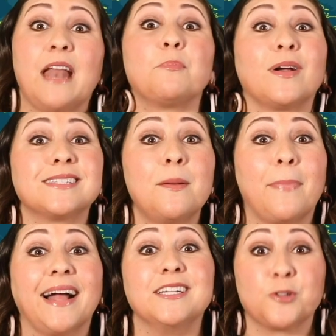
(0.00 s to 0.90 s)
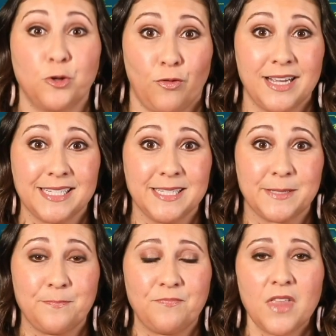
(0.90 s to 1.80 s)
get in President Biden's good
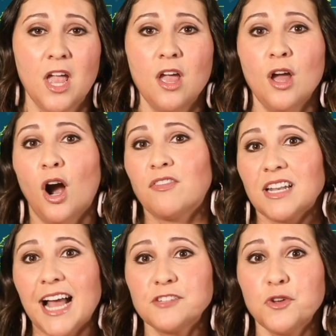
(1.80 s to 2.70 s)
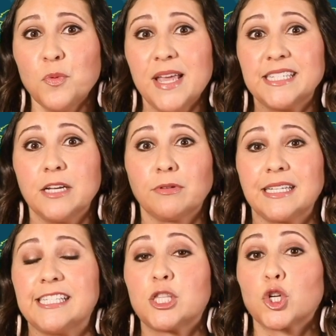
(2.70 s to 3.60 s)
graces. Over the last few weeks, he
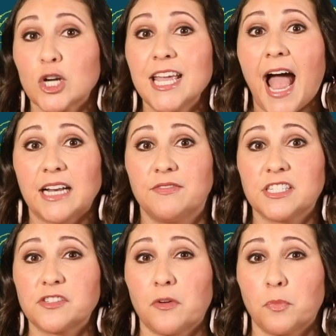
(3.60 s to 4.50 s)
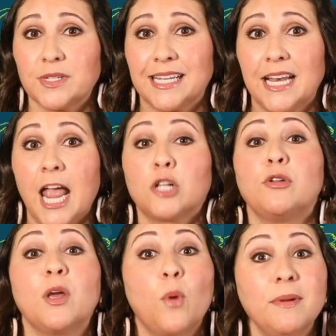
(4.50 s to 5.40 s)
released three activists from prison,
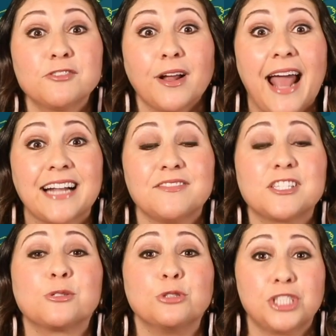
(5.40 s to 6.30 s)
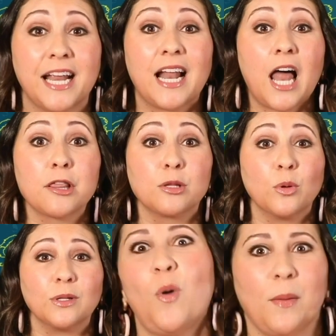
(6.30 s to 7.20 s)
including women's rights activist Lujain
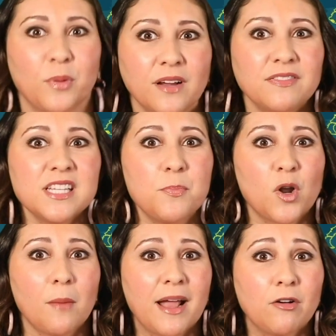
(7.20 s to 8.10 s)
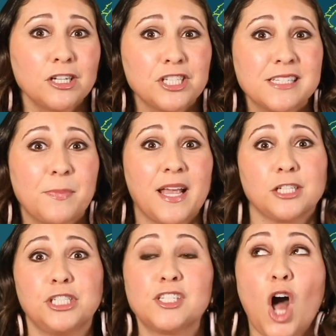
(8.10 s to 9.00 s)
Al-Hathloul, who I previously put on my crush list
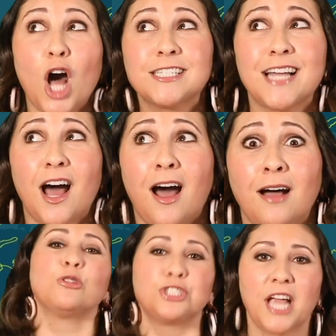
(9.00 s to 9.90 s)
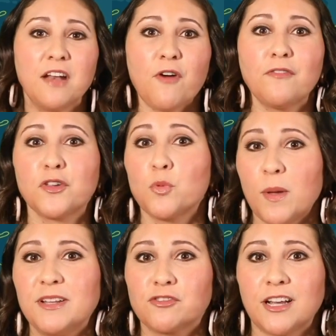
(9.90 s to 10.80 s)
because she's awesome. Lujain fought for the
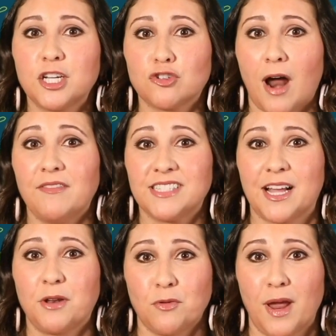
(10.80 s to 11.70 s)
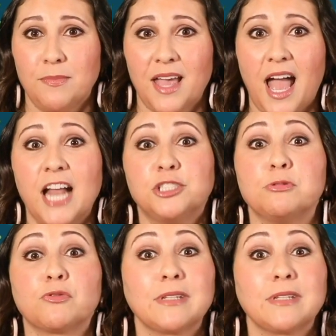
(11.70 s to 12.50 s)
women's right to drive in Saudi Arabia, and she was